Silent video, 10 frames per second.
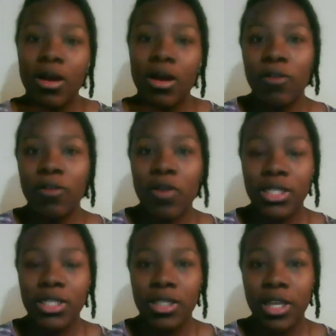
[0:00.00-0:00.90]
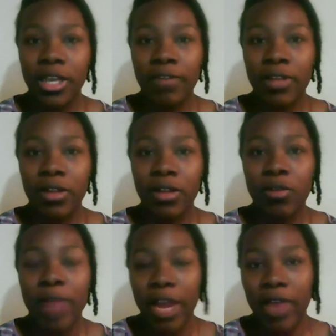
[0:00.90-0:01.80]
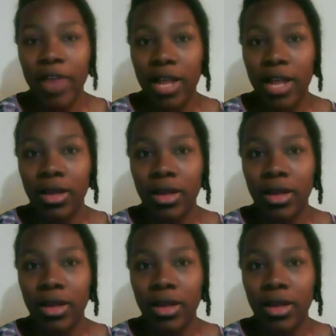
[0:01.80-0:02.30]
of course, give a little background